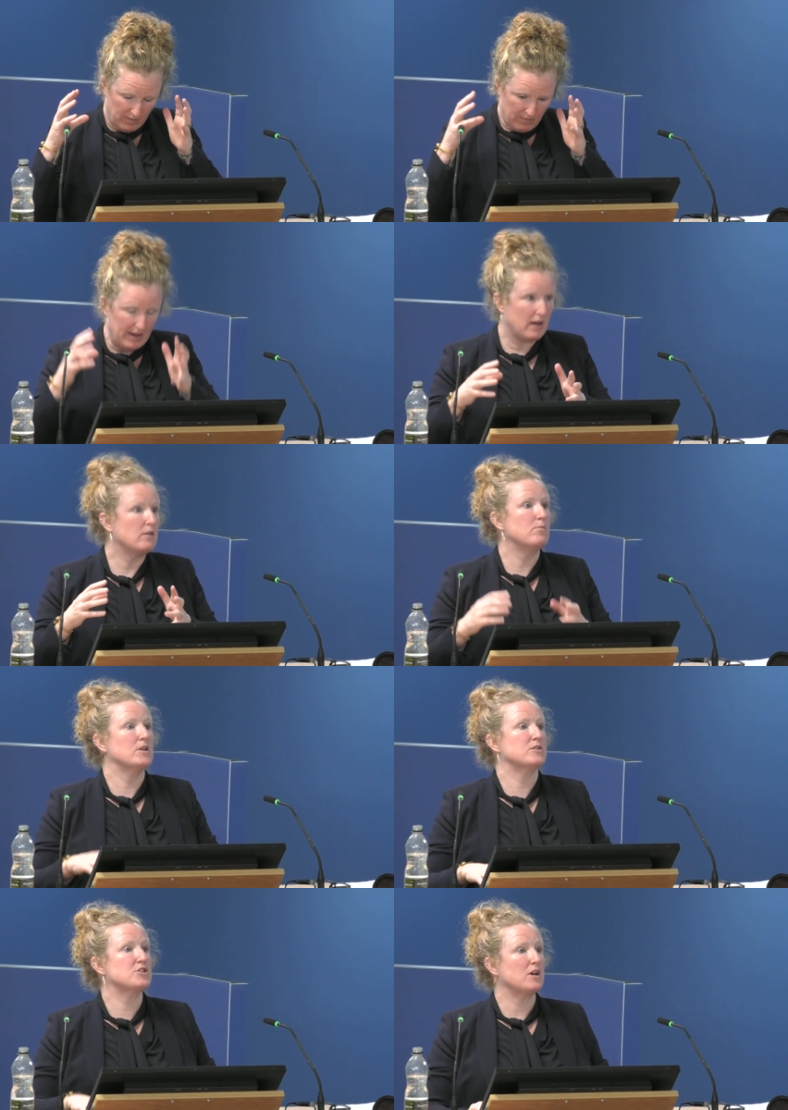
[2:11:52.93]

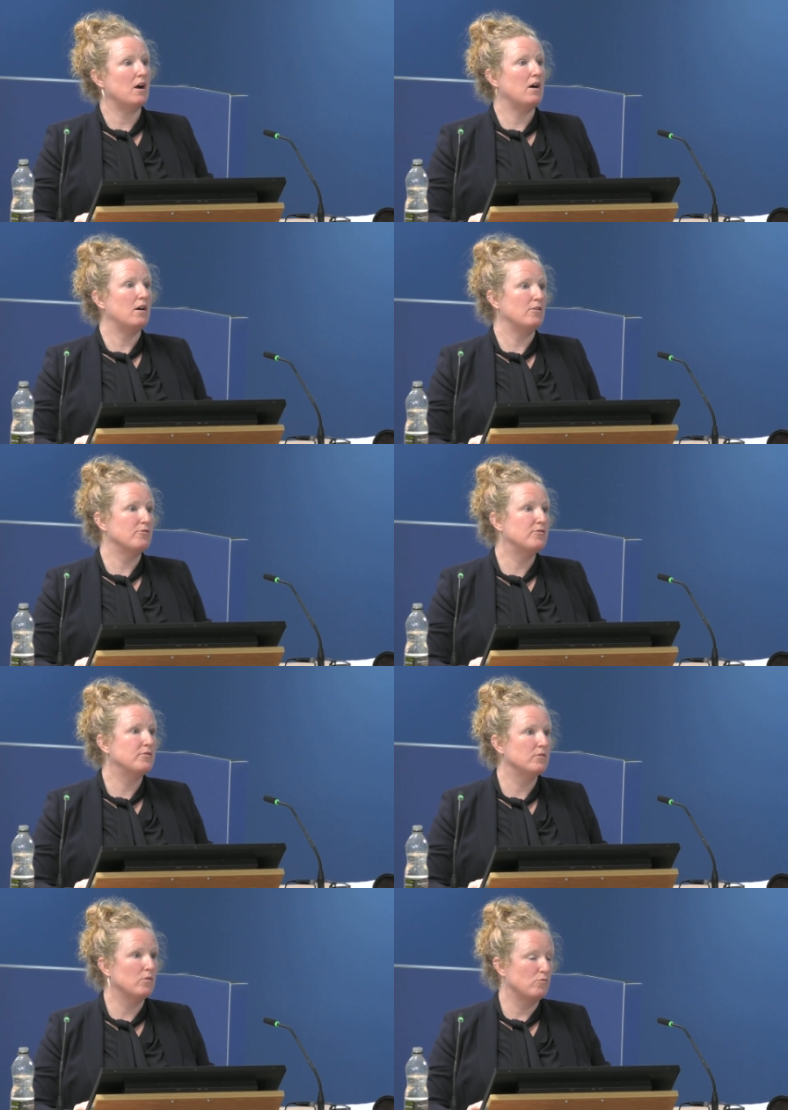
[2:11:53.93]
element of
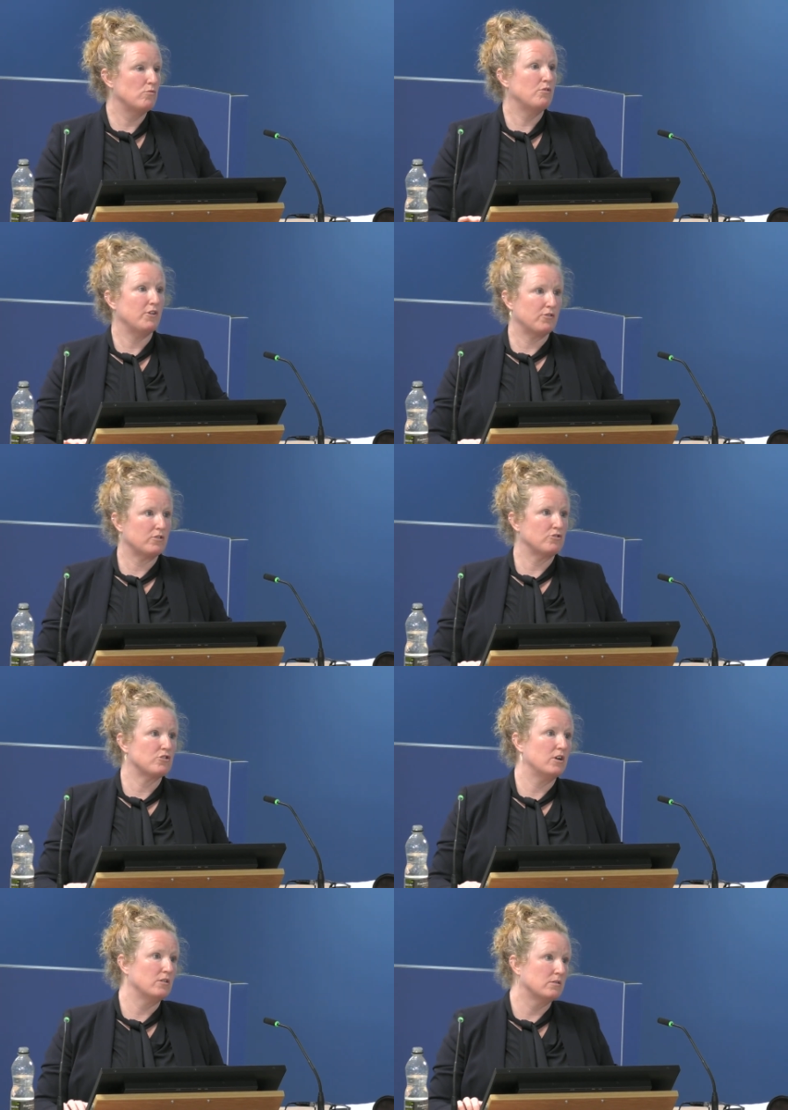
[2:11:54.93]
risk
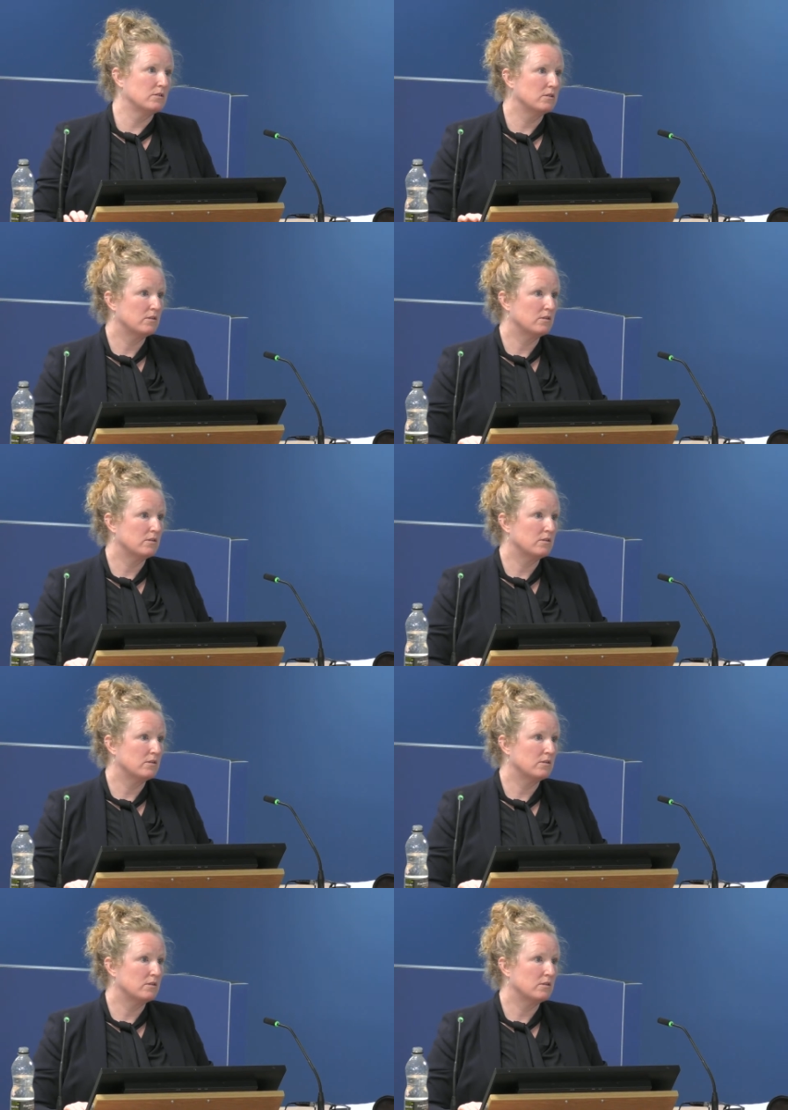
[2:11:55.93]
control